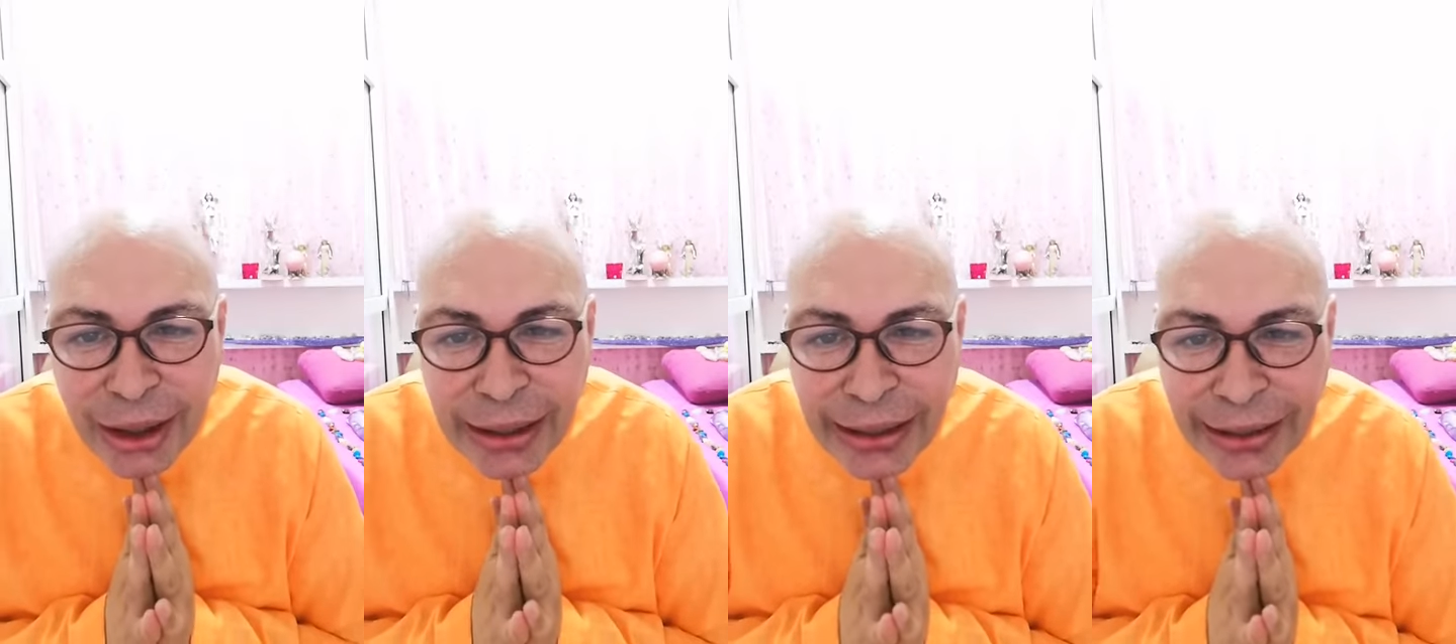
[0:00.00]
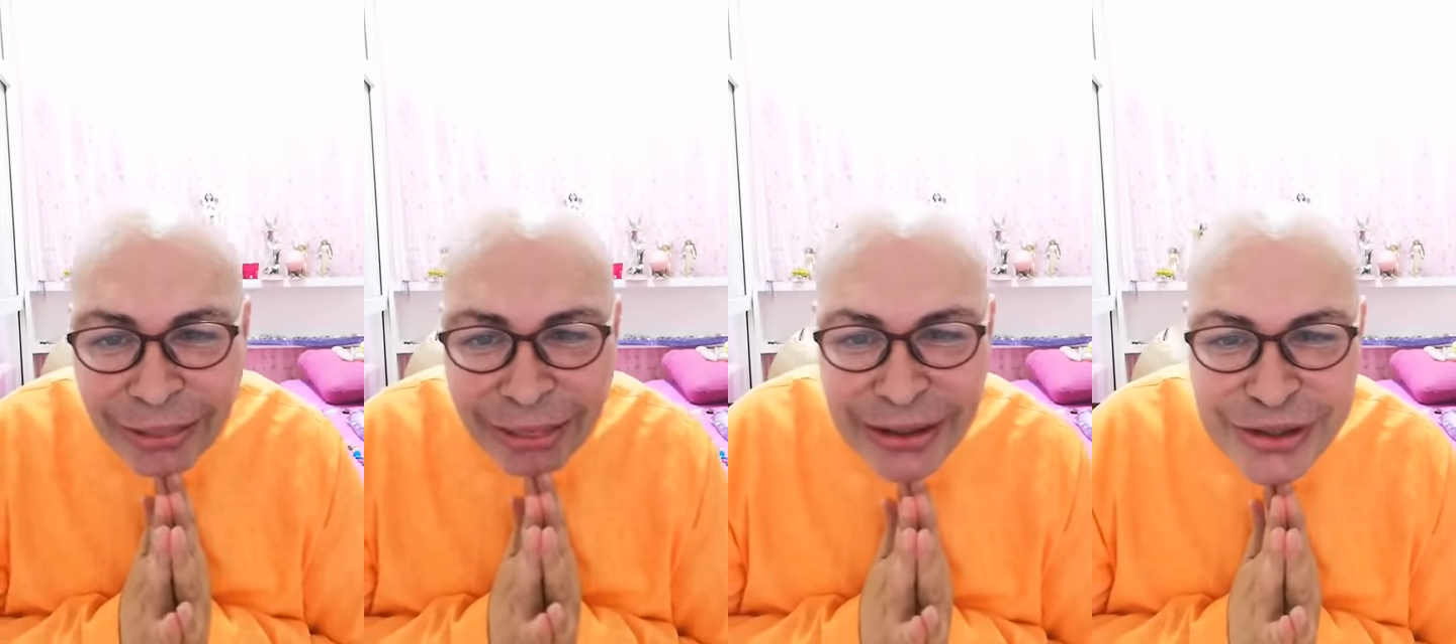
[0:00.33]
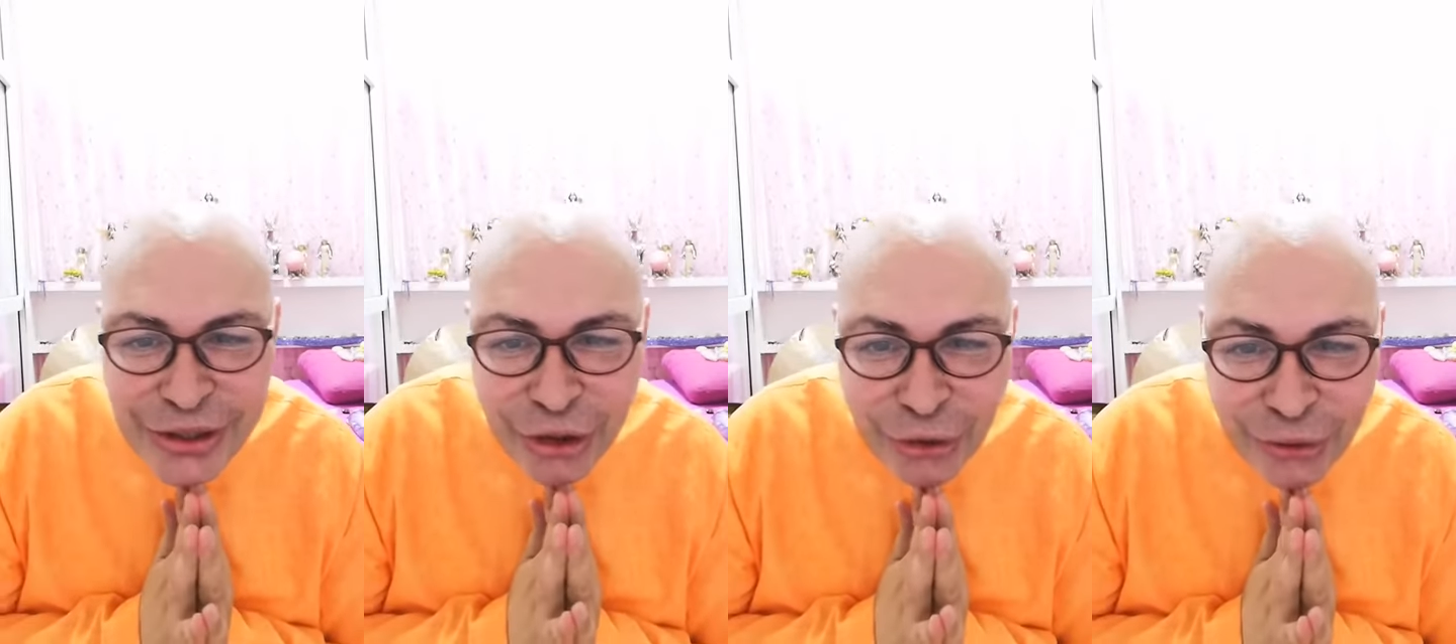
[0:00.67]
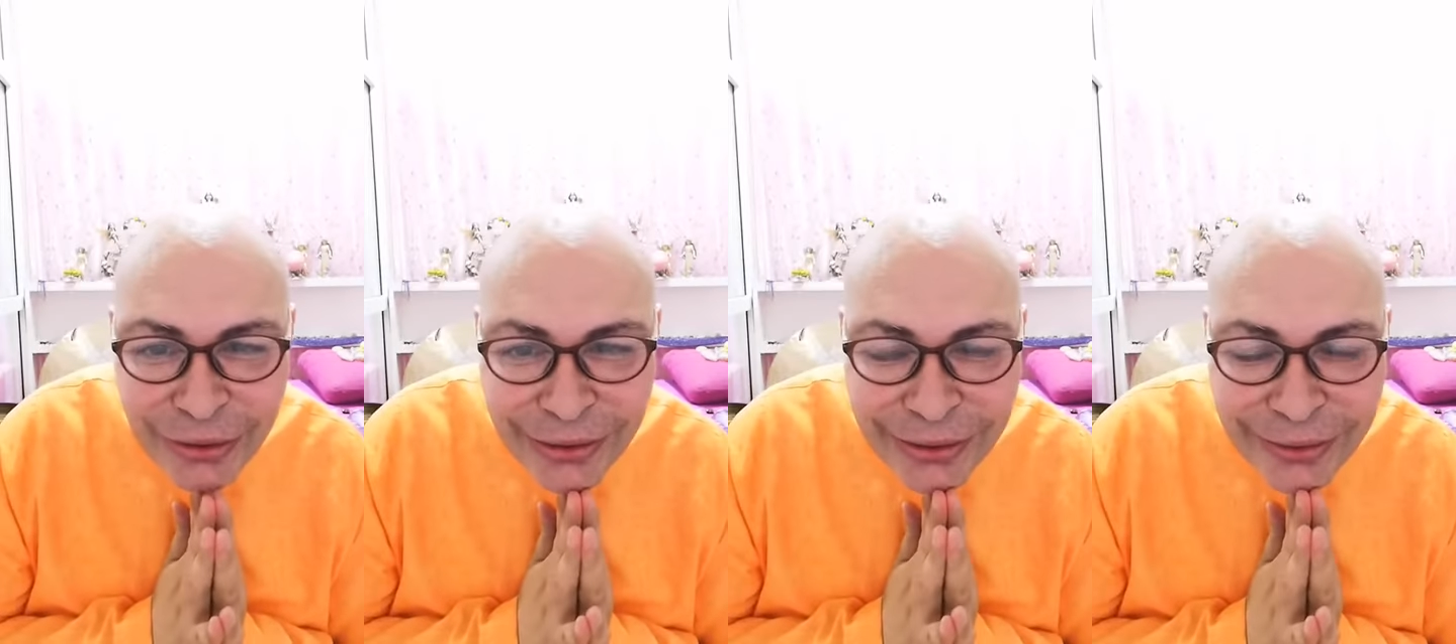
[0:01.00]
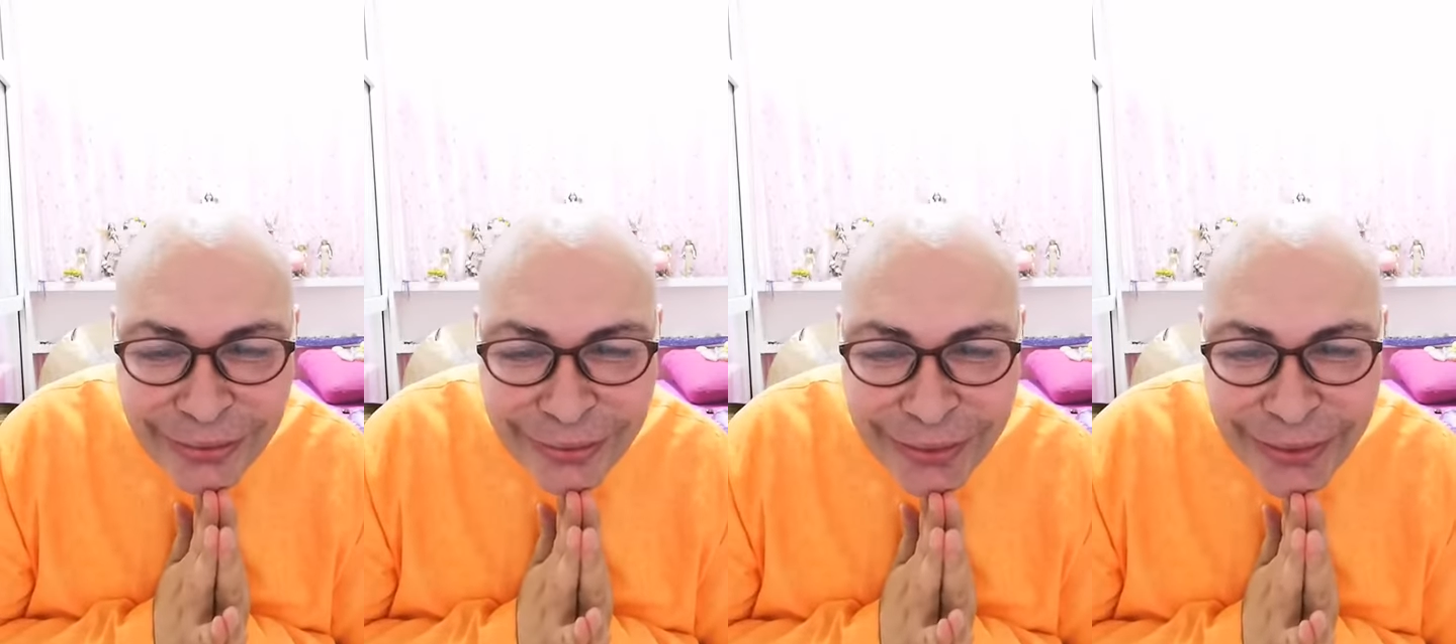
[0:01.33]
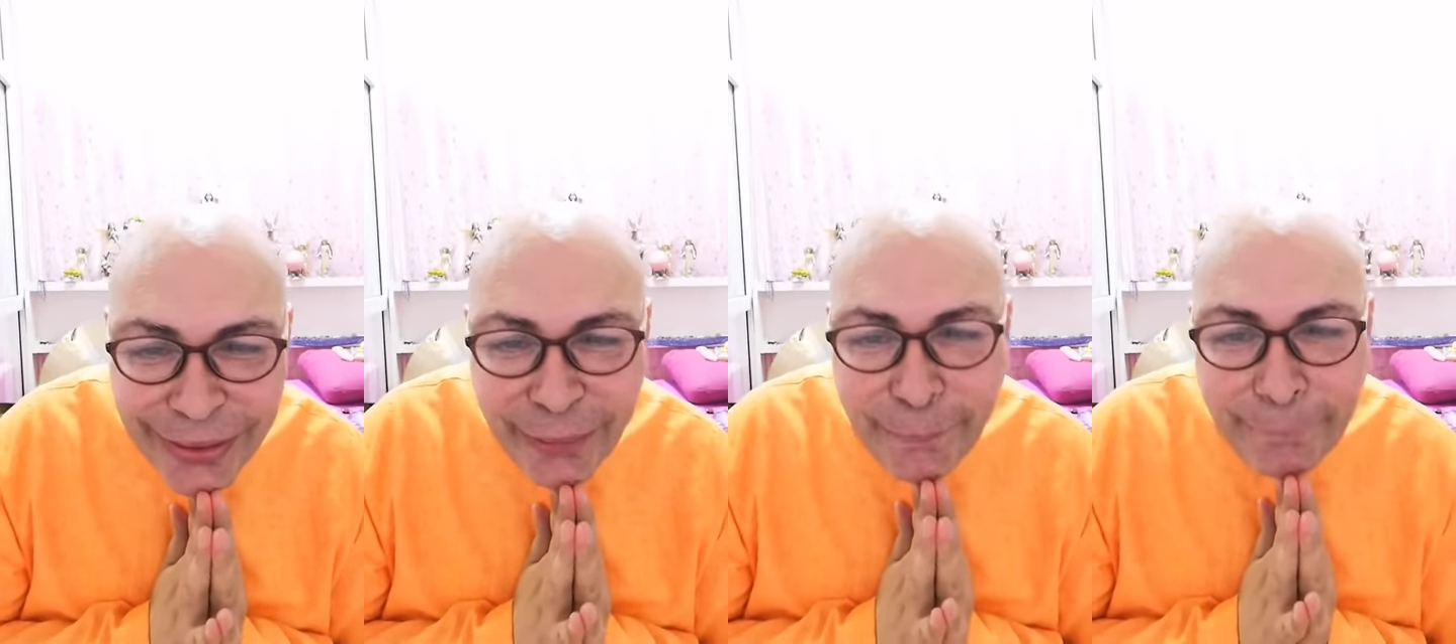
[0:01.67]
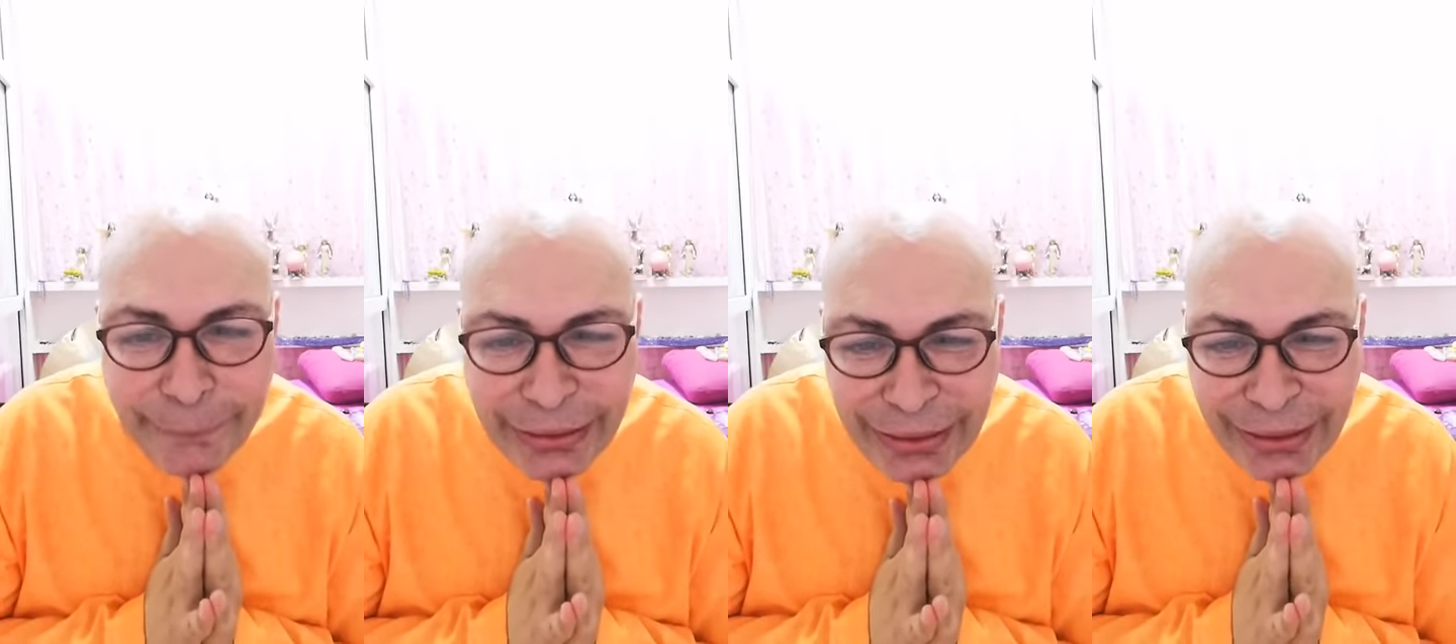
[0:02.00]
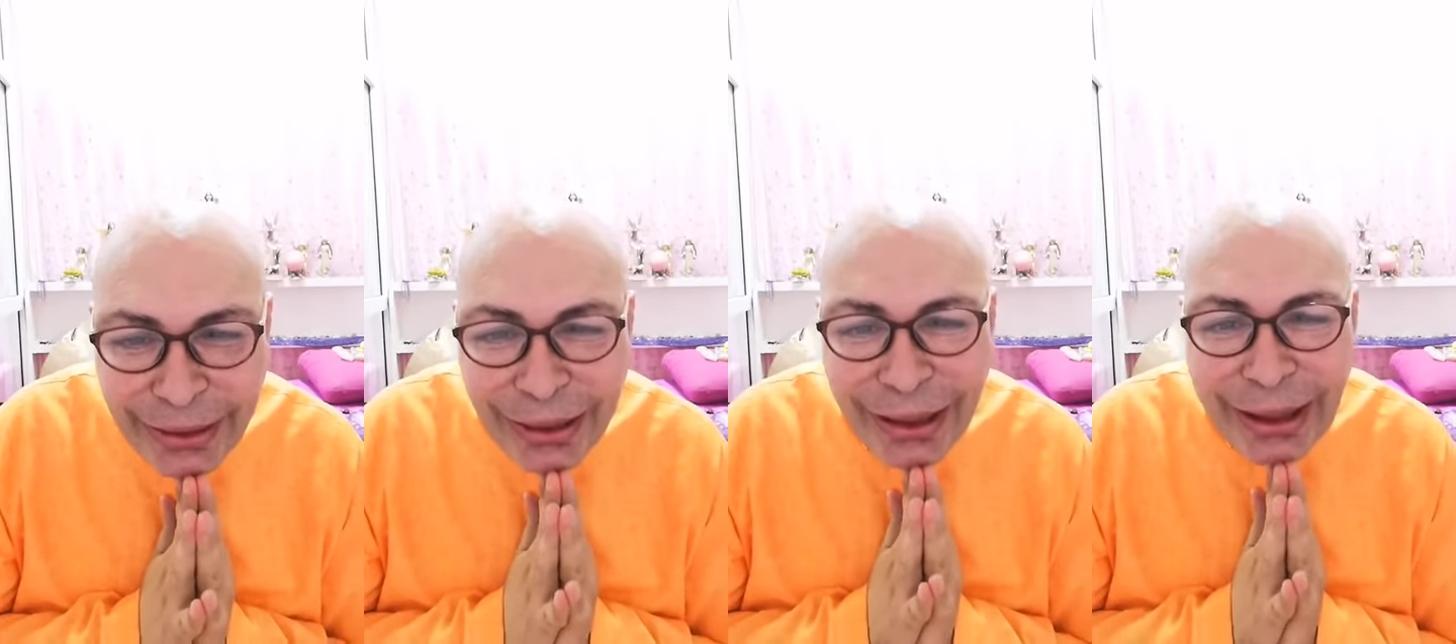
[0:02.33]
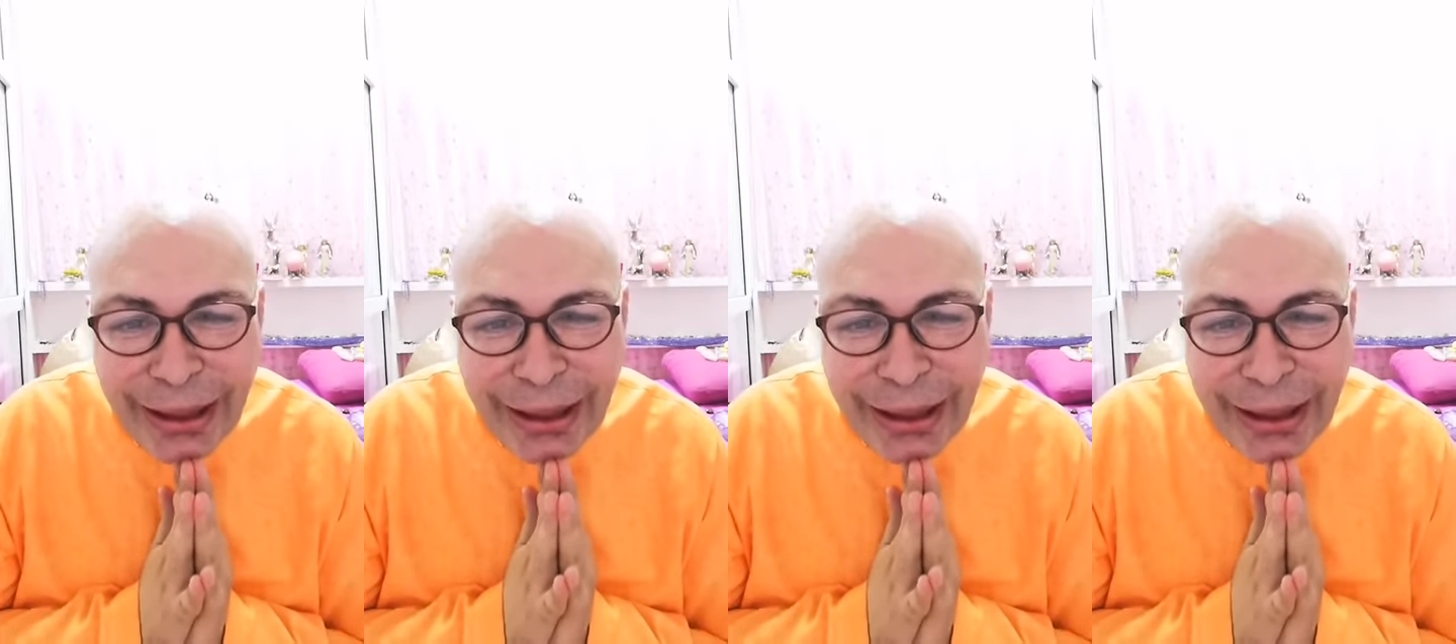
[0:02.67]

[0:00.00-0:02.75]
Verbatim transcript: I think so. Me